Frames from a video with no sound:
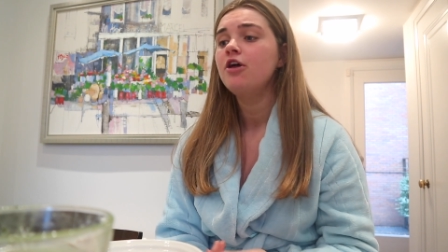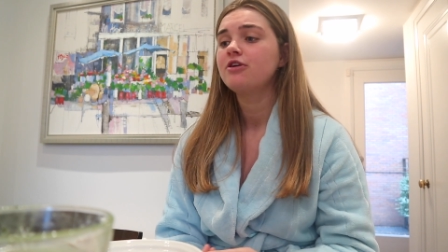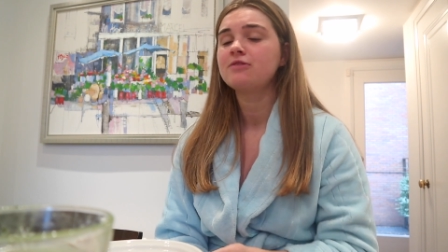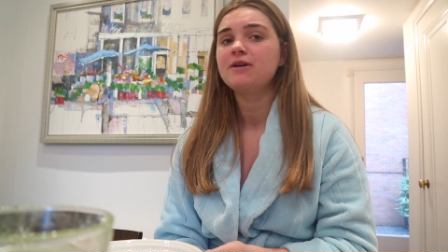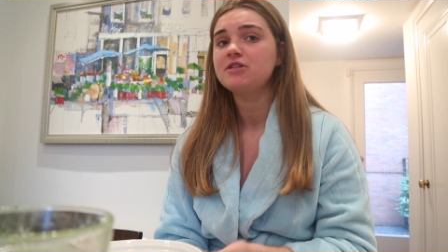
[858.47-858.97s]

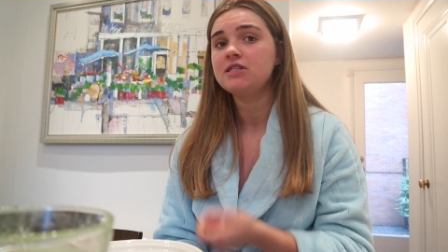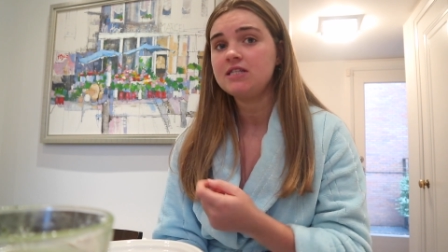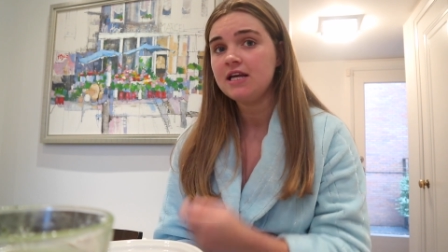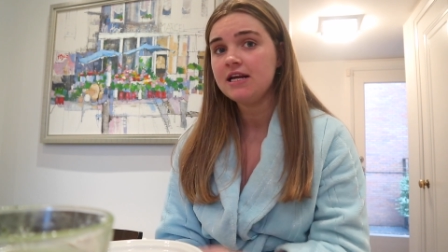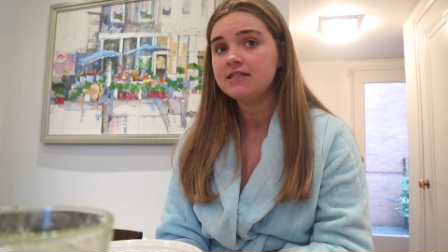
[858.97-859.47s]
There's a bunch of
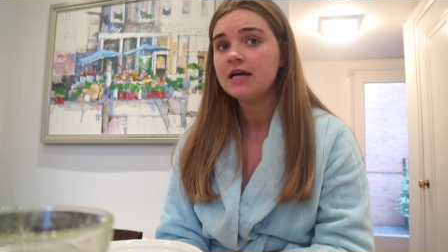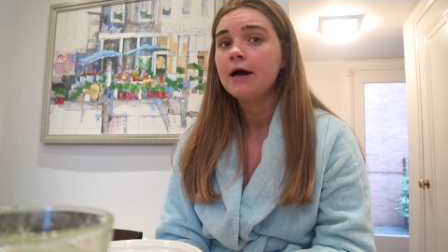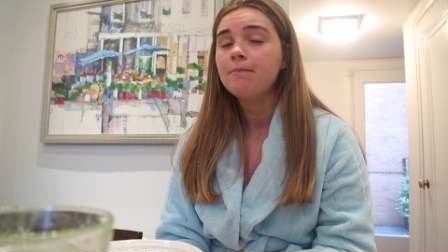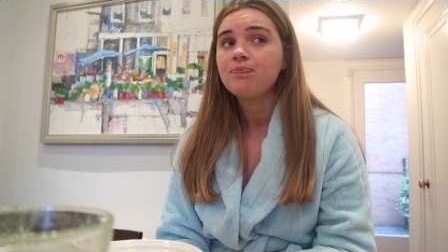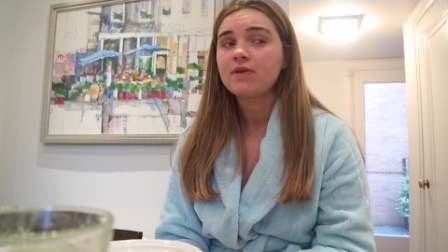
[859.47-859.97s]
seeds
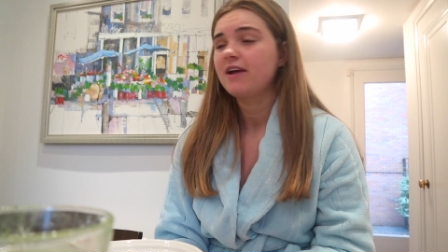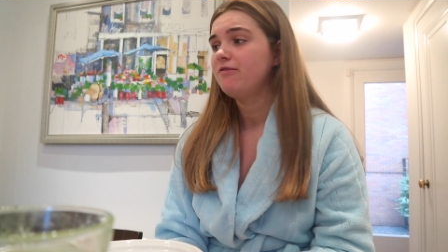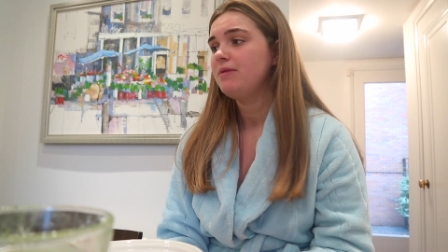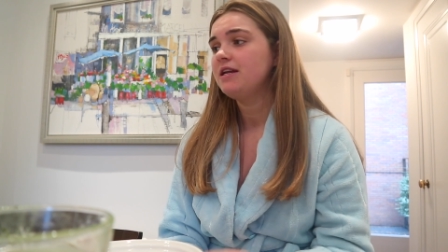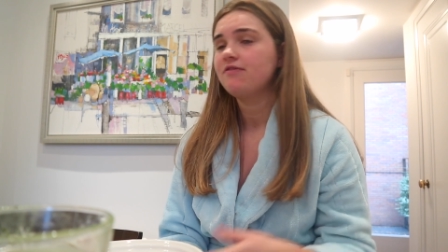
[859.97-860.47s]

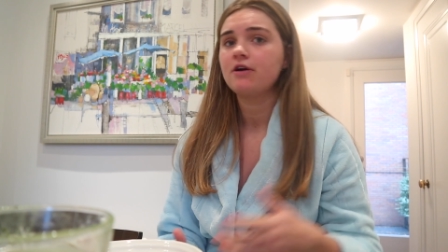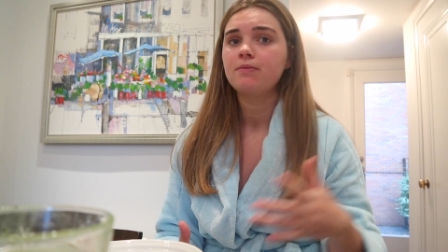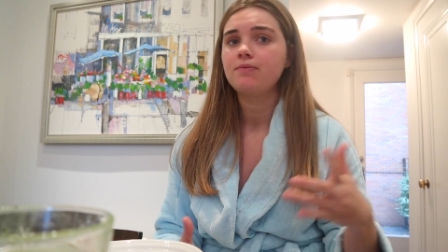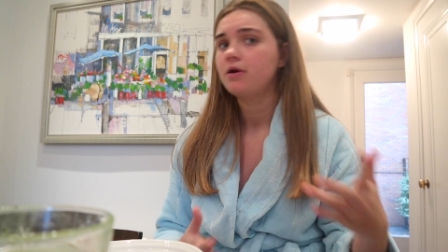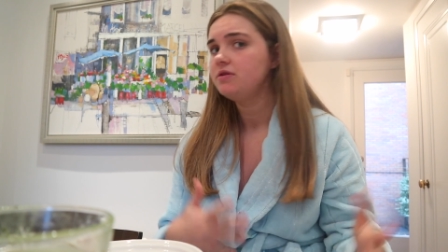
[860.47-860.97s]
giving me
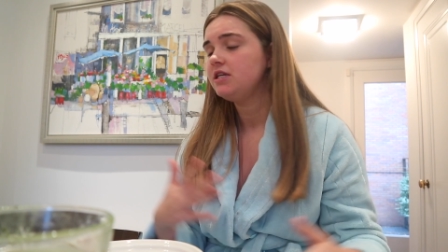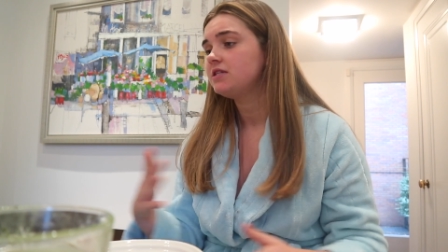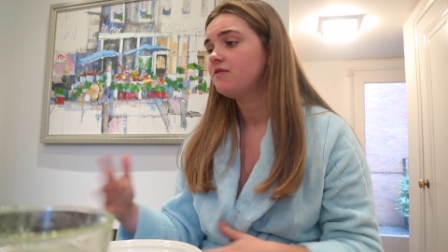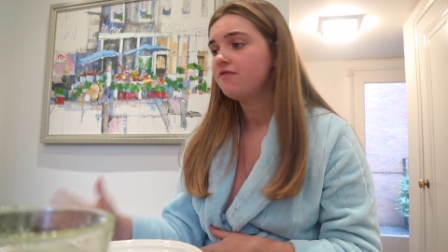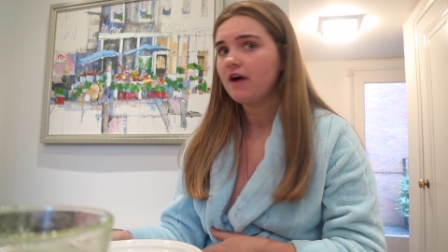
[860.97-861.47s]
different
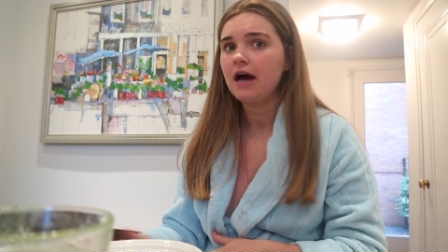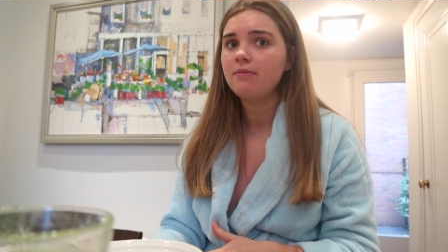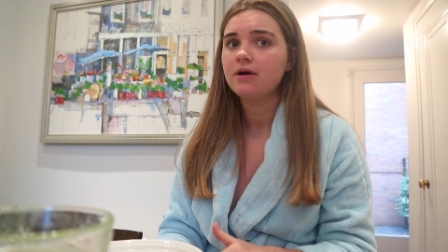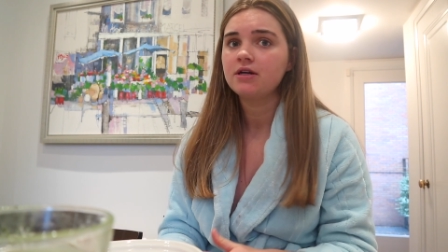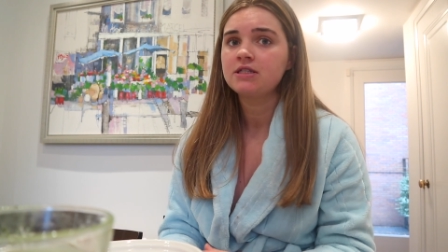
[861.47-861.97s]
proteins and
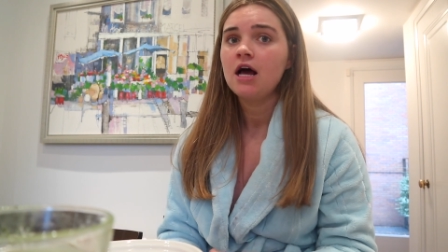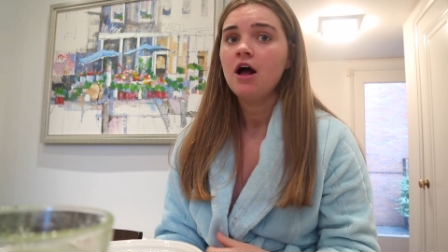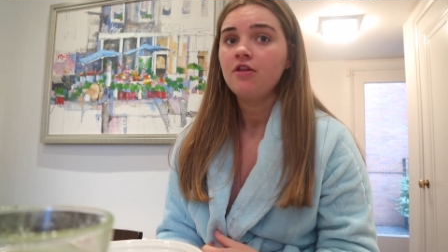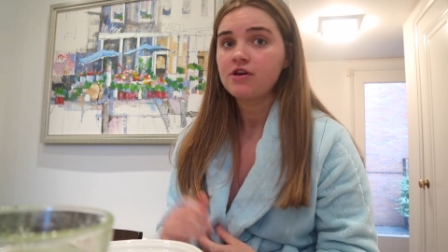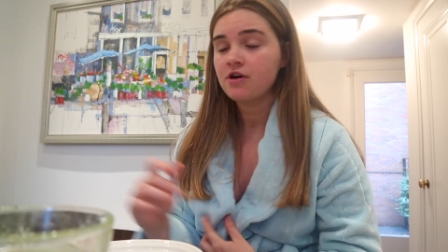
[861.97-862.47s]
fibers,
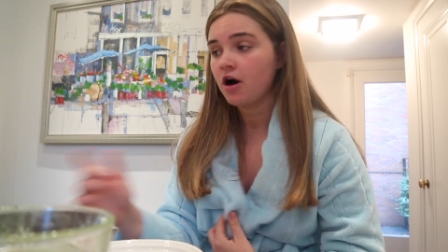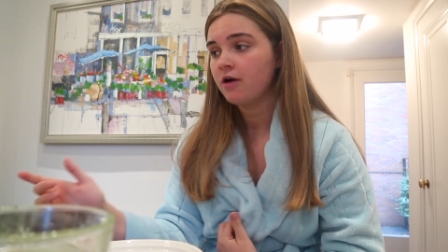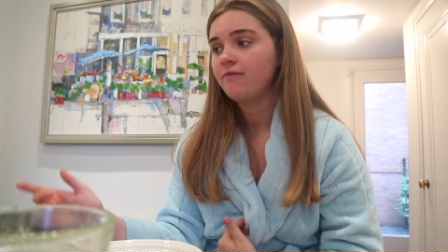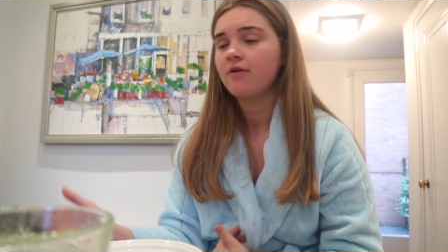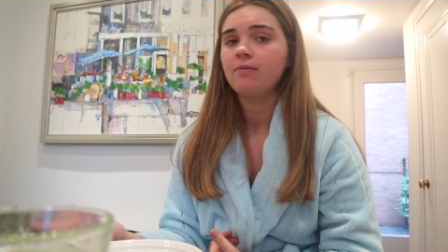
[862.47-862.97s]
the
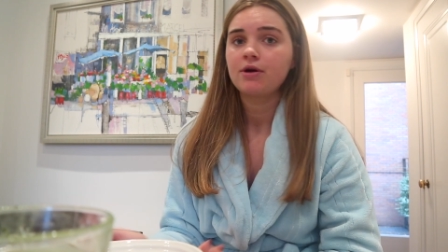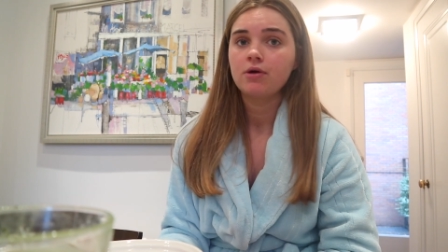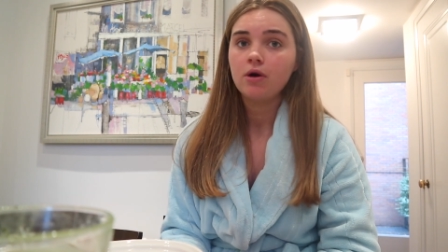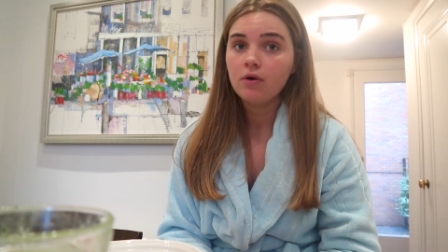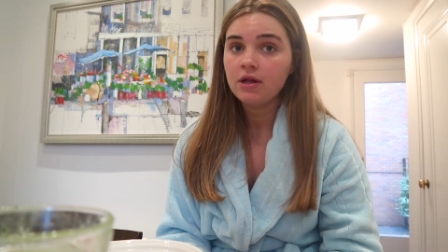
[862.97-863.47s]
carb from the
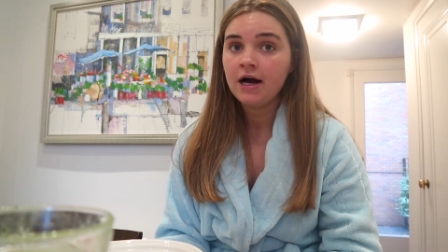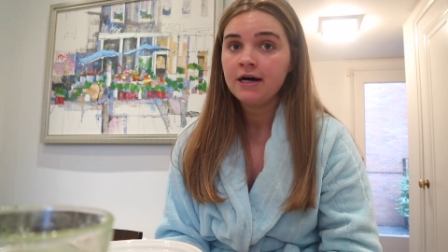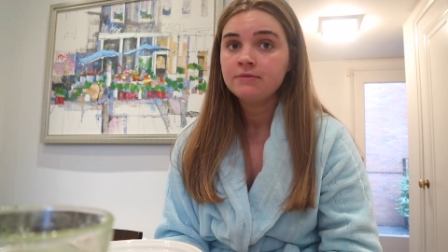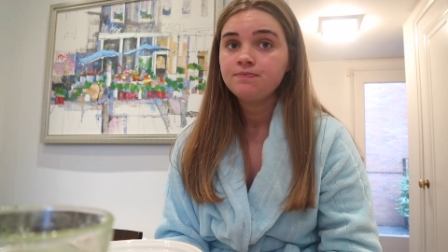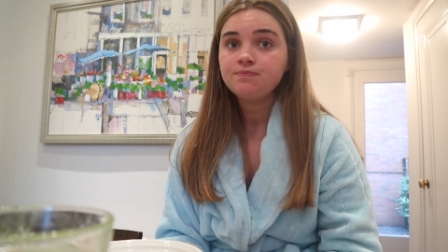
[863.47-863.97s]
granola,